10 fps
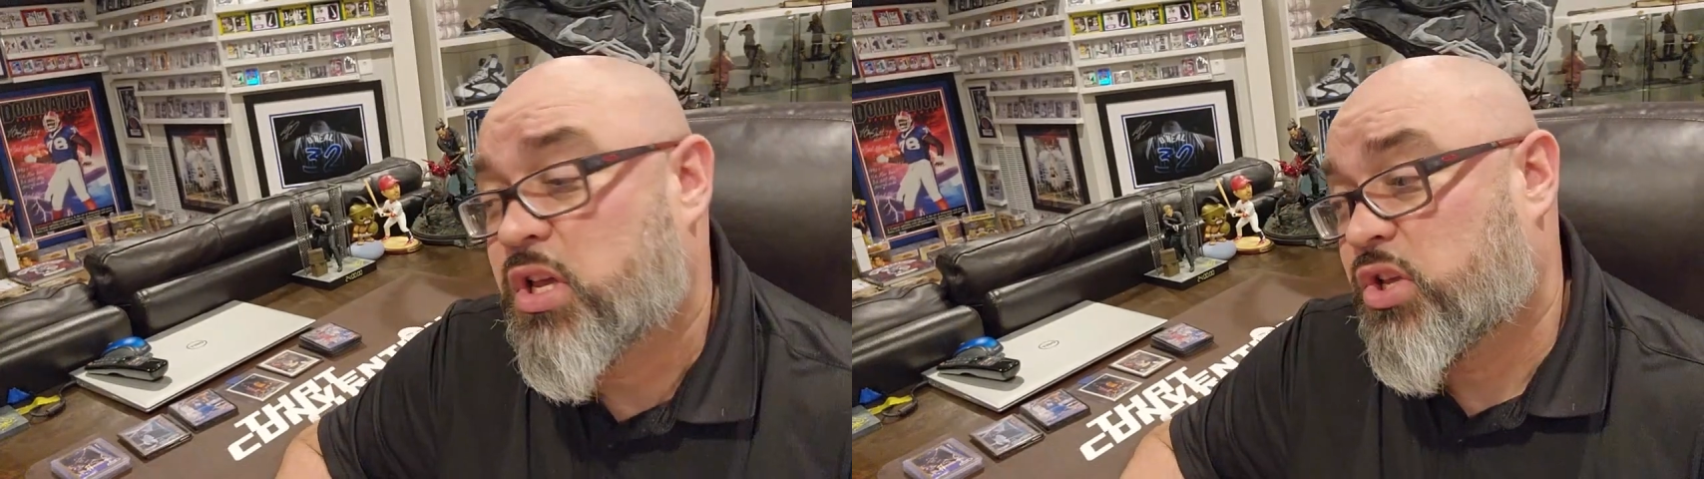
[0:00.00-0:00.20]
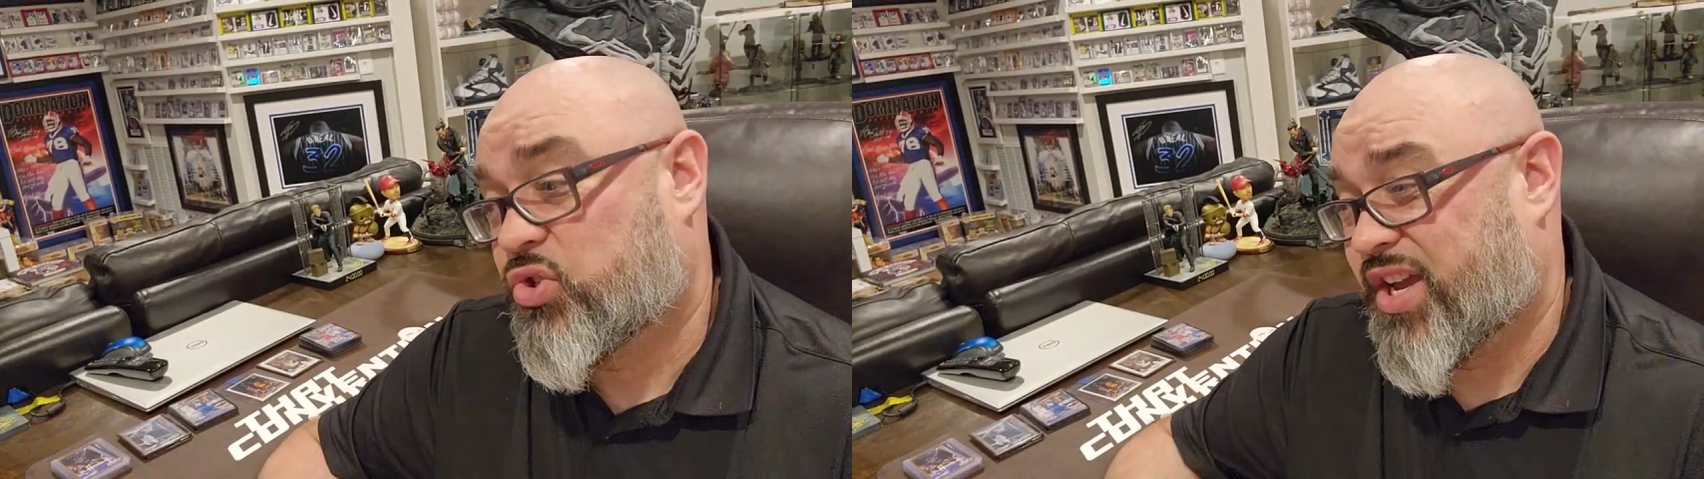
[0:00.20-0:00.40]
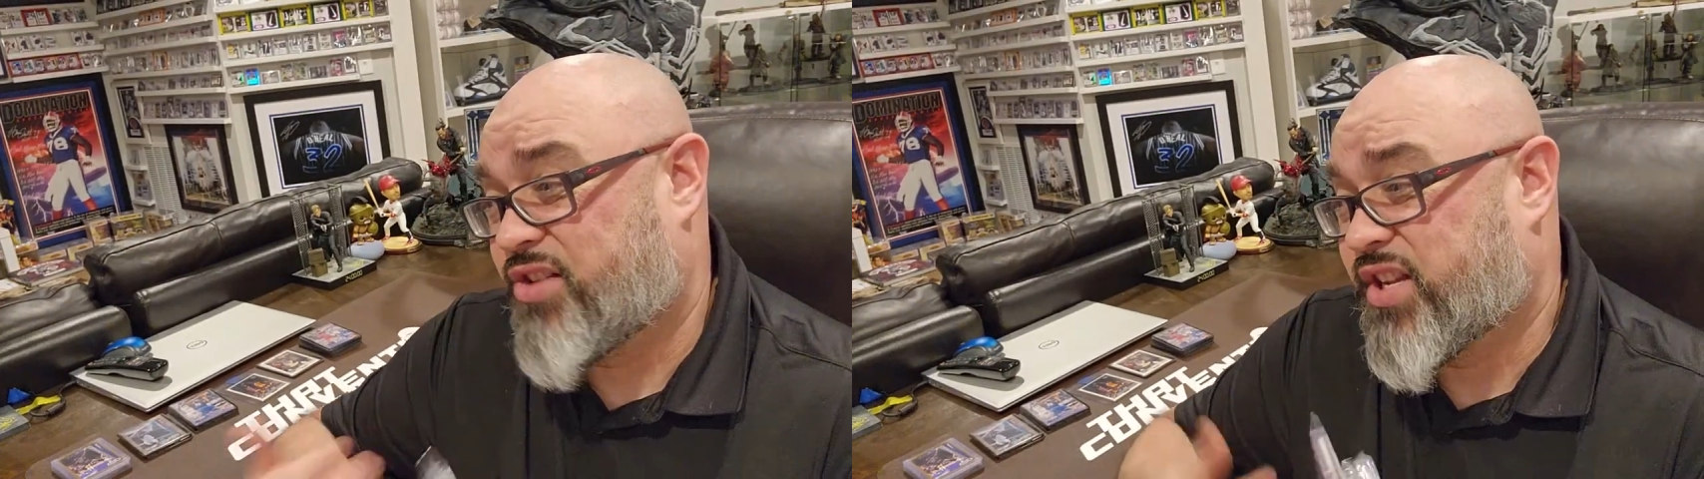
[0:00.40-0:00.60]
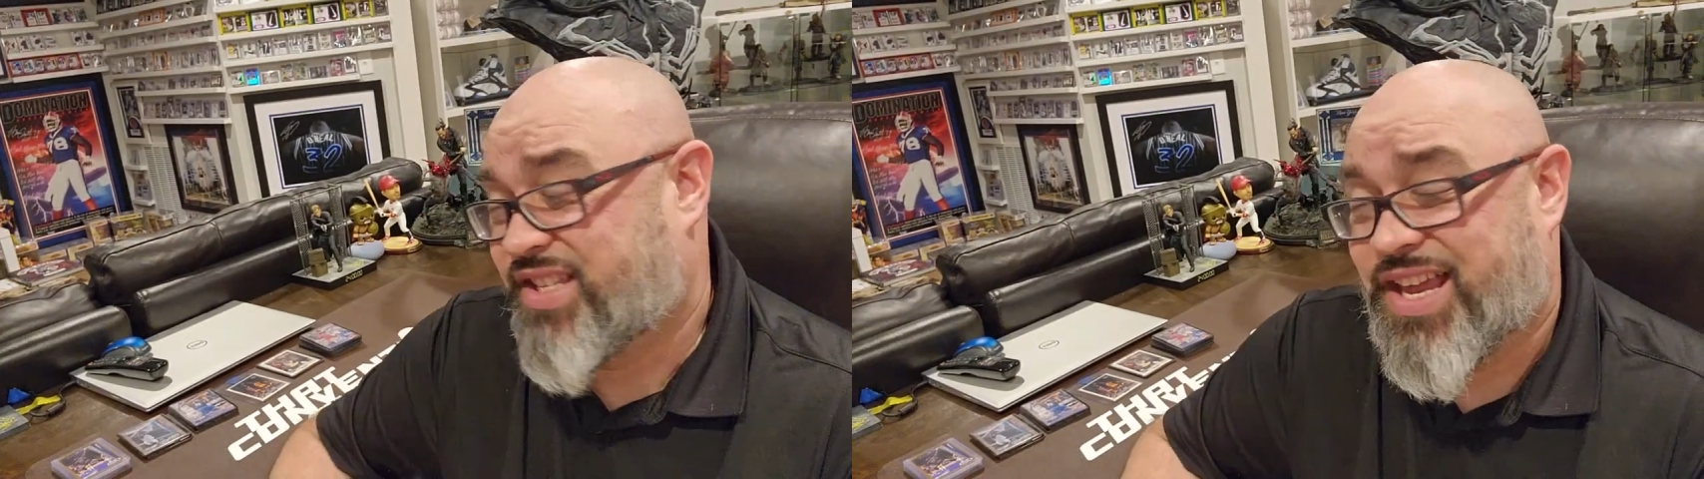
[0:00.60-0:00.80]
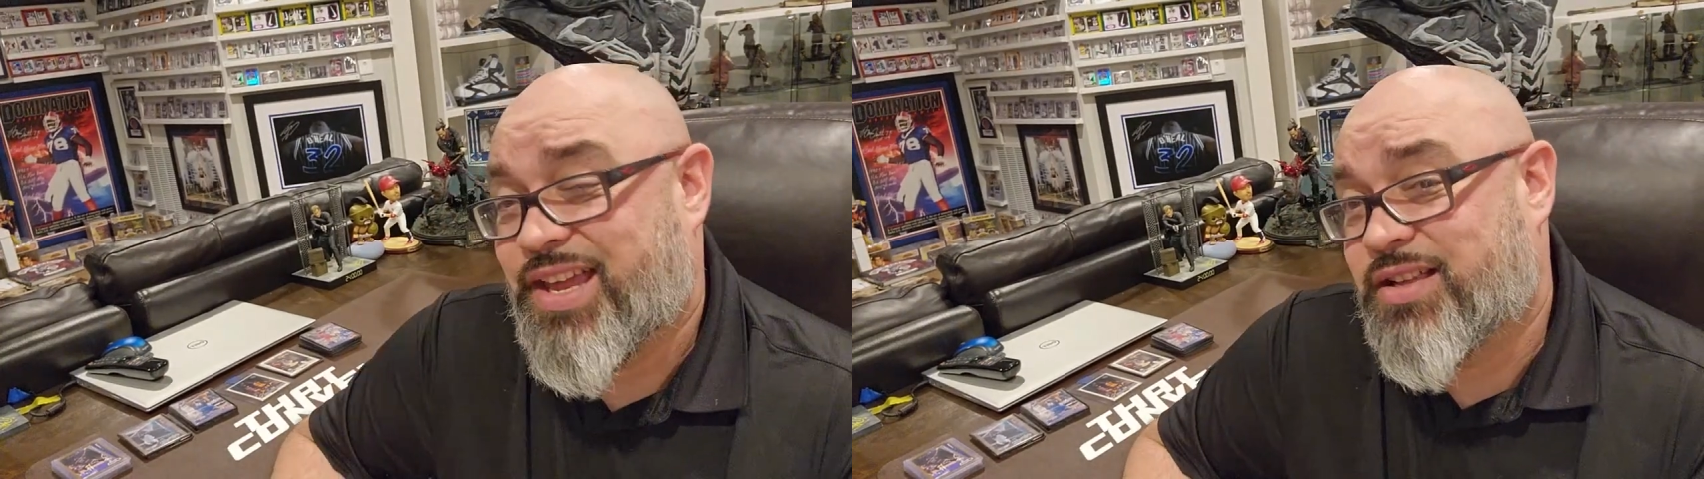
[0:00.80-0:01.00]
So I had already
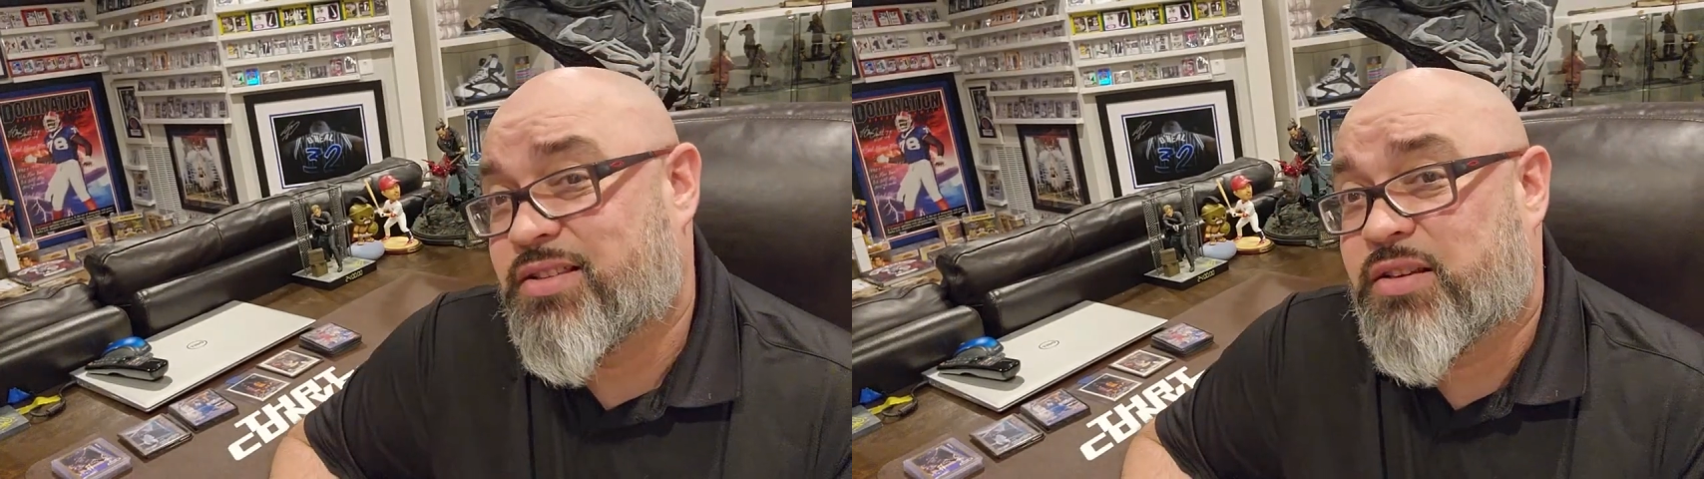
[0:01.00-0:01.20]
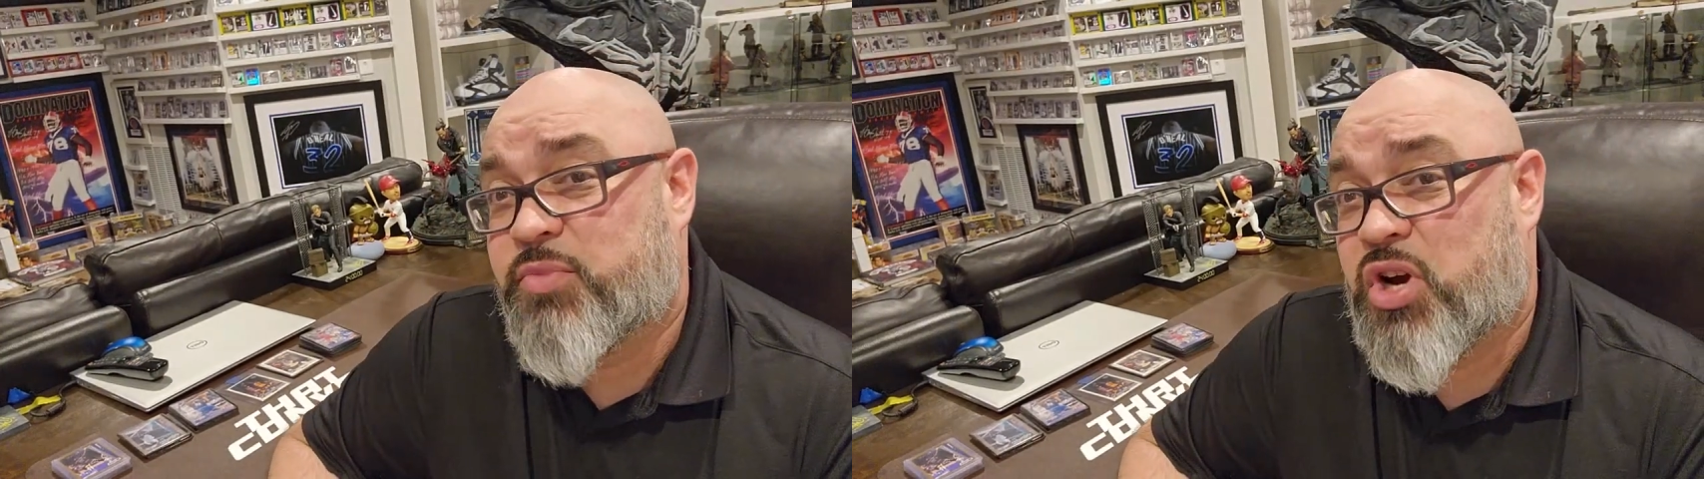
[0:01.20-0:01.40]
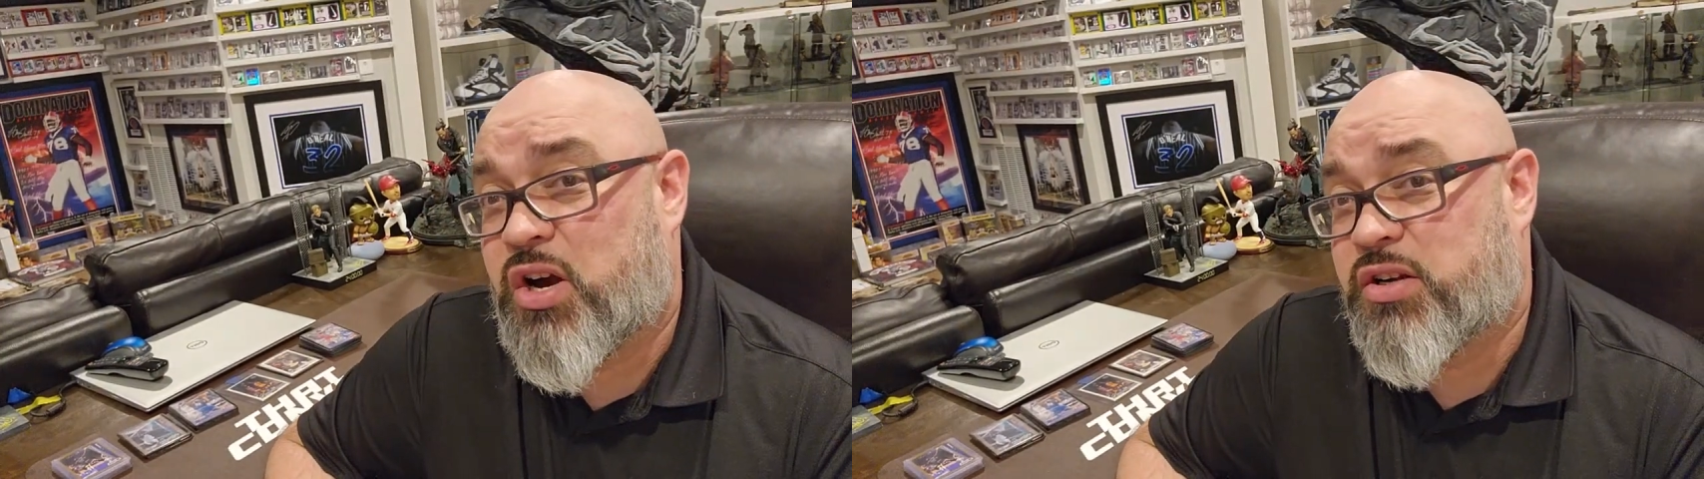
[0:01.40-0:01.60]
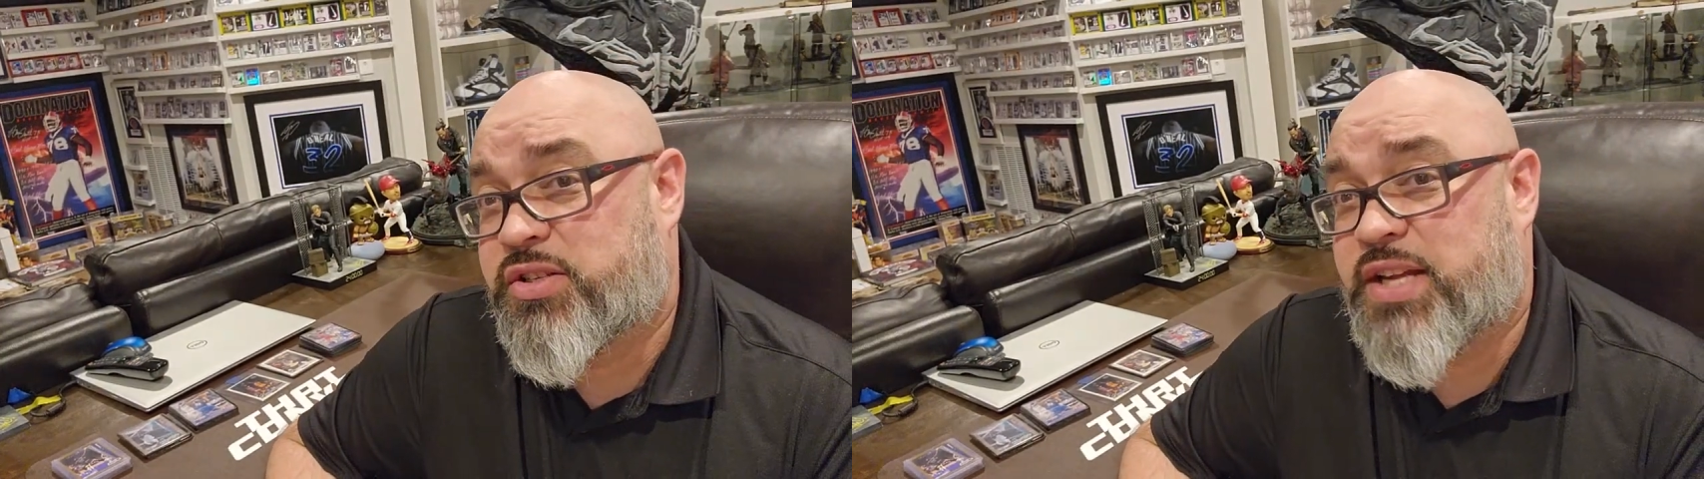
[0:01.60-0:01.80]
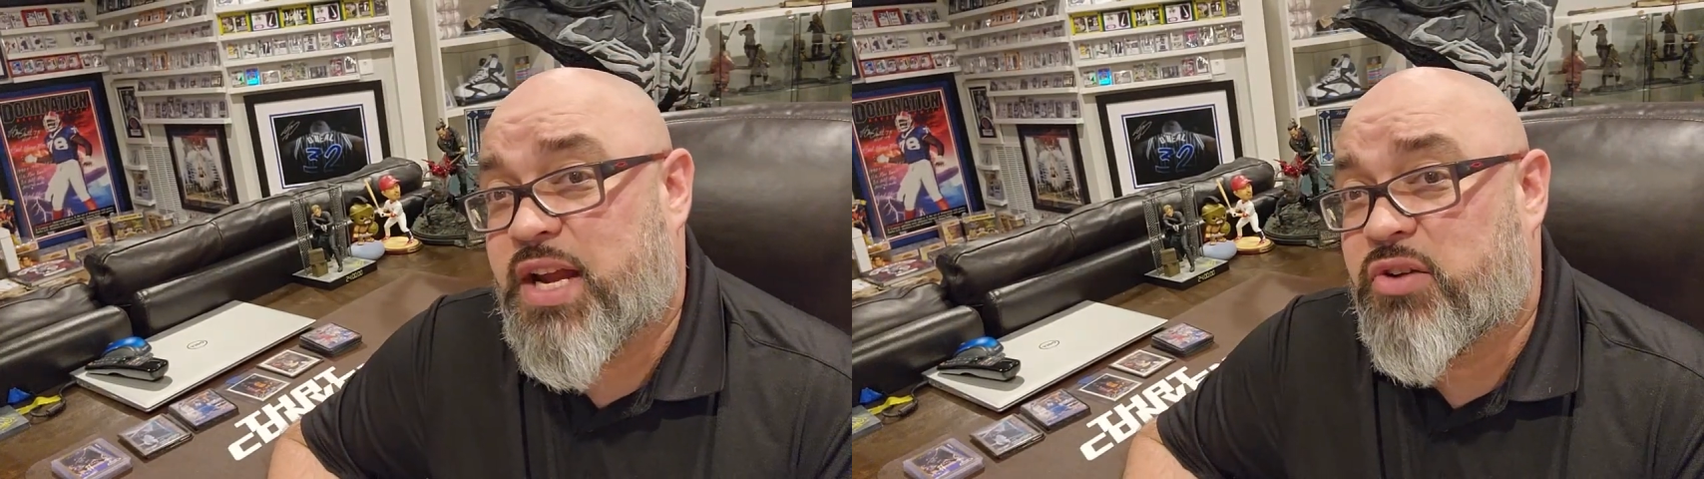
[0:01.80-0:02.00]
taken some cards
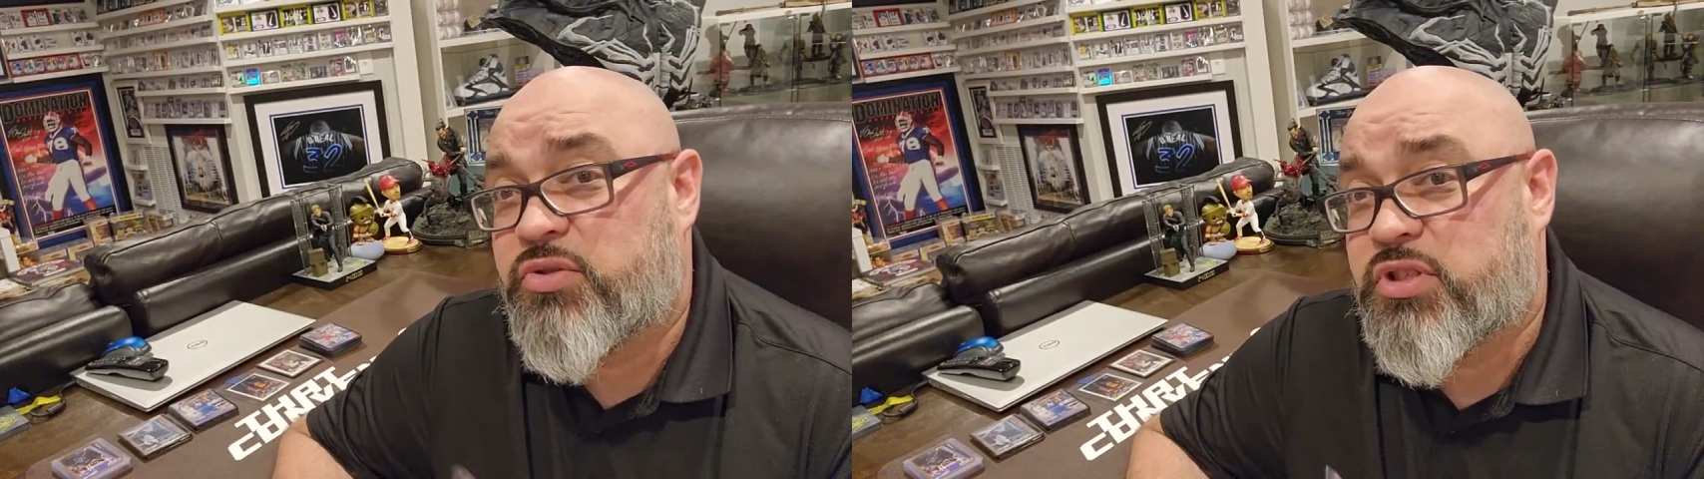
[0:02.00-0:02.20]
down